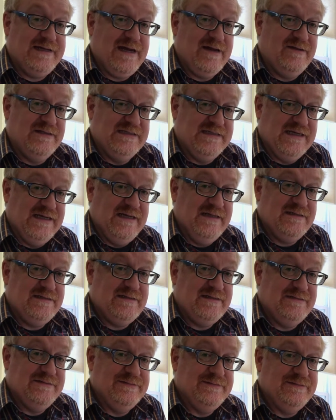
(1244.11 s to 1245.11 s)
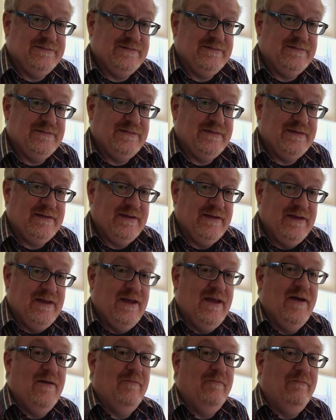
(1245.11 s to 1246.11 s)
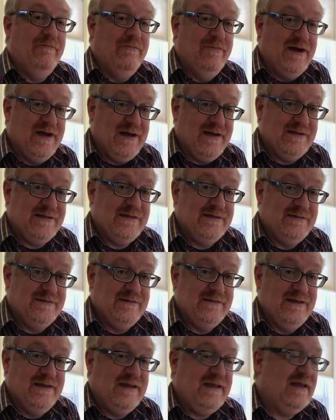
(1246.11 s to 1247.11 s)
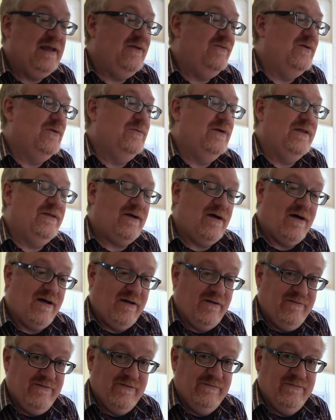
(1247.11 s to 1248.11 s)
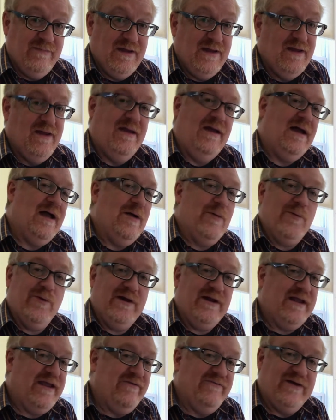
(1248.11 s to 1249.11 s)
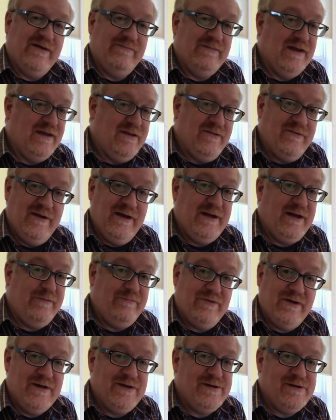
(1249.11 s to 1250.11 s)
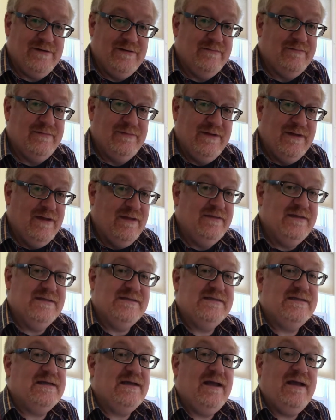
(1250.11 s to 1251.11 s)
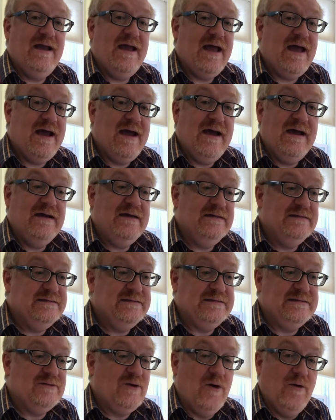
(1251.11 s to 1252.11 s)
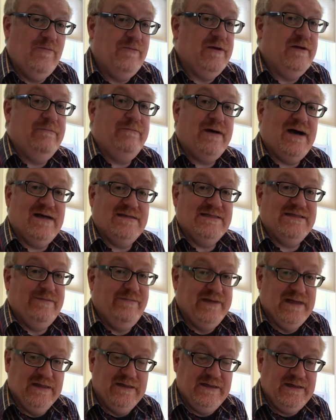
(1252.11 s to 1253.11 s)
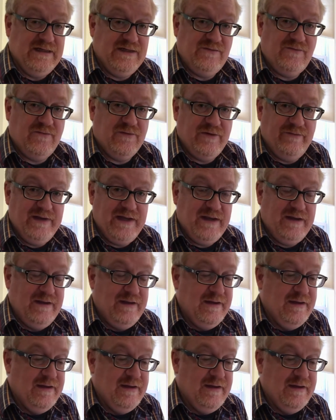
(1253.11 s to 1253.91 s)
of downsides, but even with all of them, I wouldn't give up my 3D printer. This thing has opened possibilities for me.